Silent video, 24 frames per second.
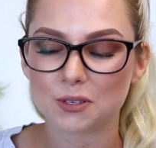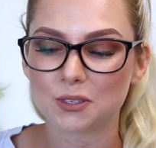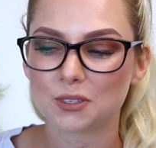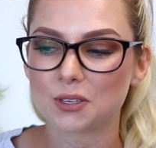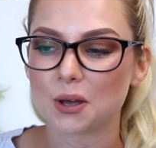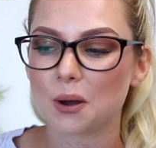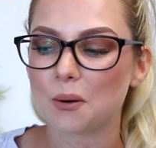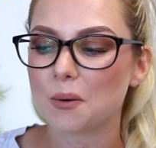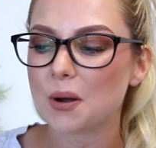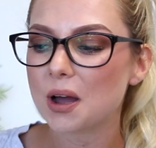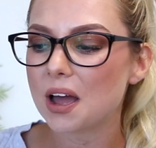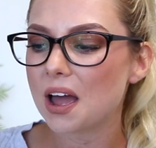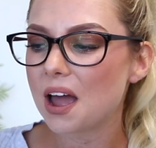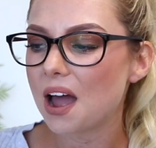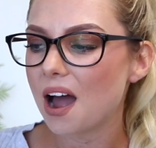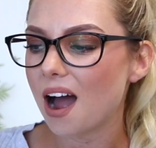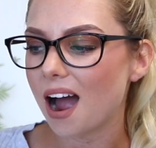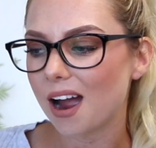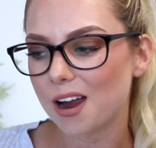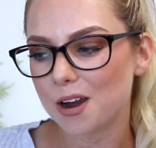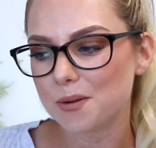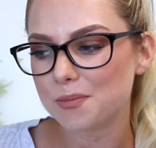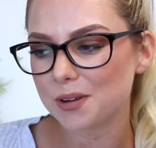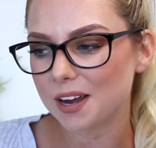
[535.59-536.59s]
So
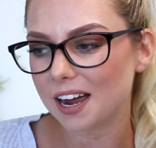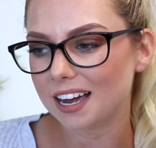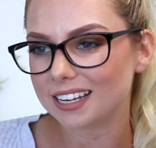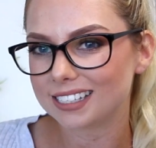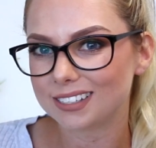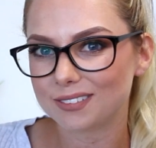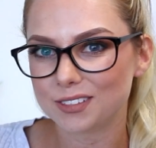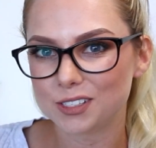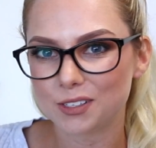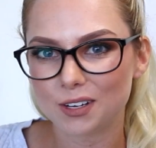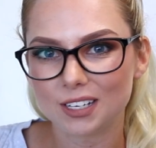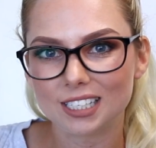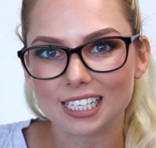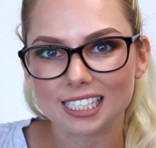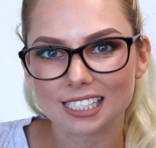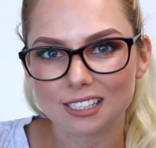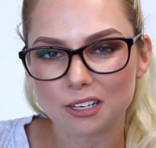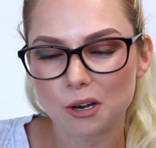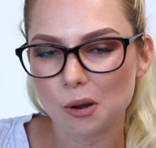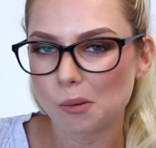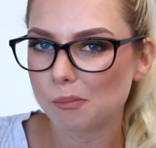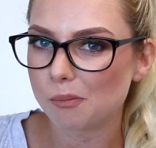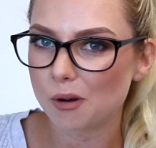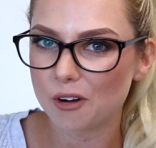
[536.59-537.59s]
I hope you guys have enjoyed this
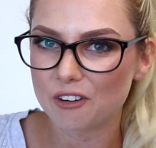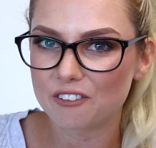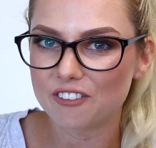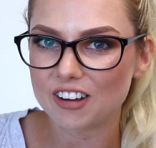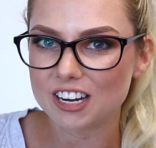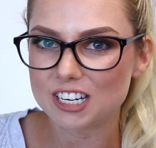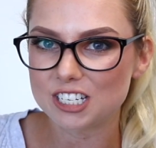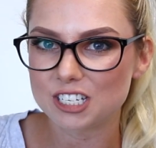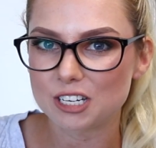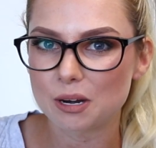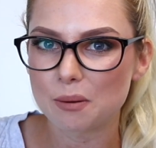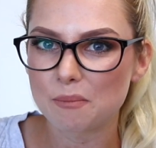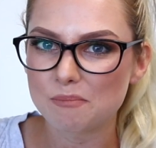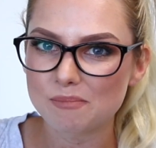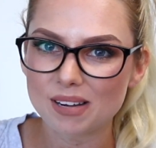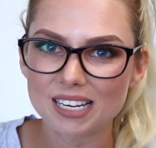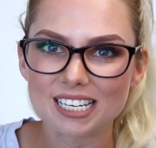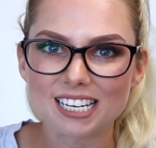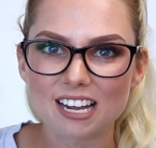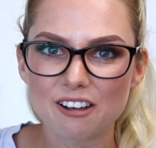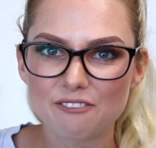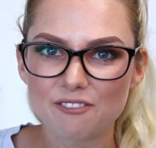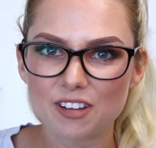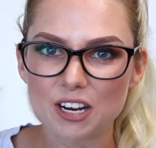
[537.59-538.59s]
little Motivation
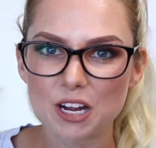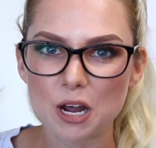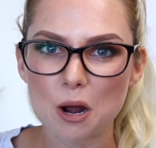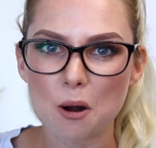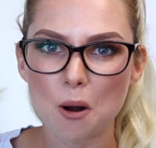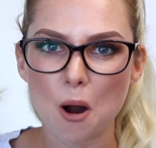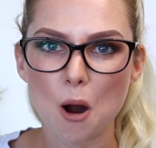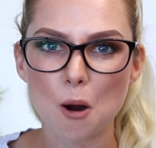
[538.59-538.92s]
Monday video.